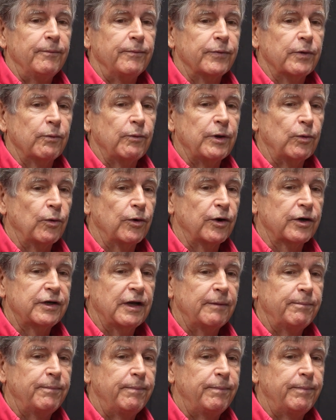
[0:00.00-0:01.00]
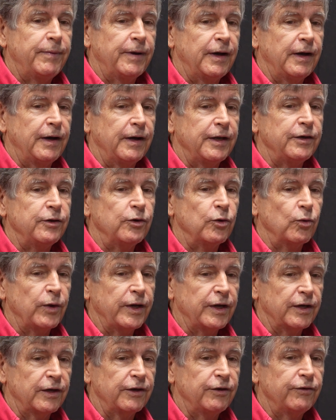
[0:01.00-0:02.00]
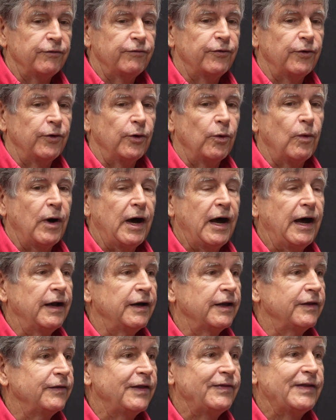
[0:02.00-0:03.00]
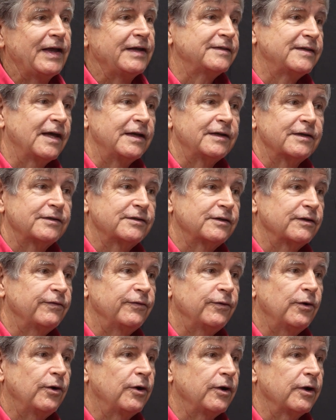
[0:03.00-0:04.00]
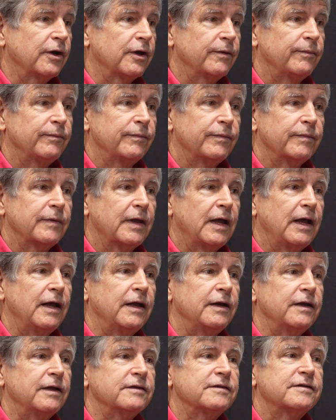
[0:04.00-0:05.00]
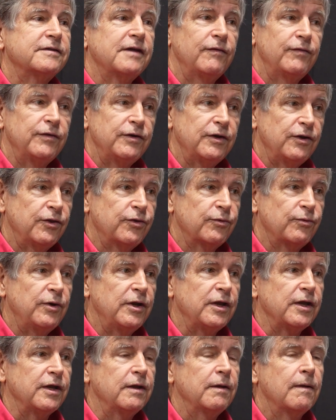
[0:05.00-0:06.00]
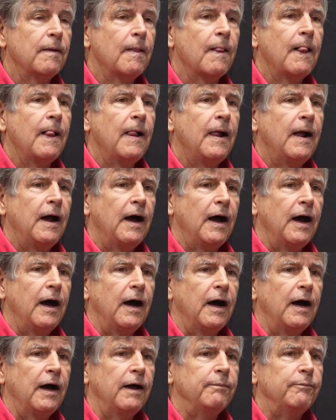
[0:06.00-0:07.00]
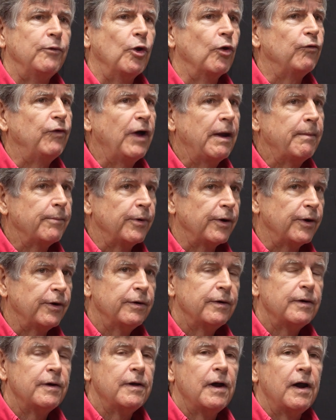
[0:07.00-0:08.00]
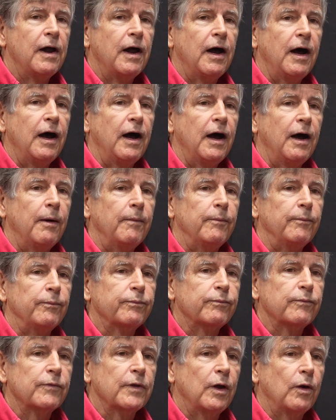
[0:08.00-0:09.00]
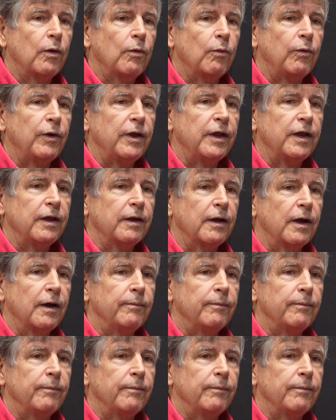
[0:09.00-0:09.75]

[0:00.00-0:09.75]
We worked up in New England for a while, and then they sent us to Florida. And in '73. November, we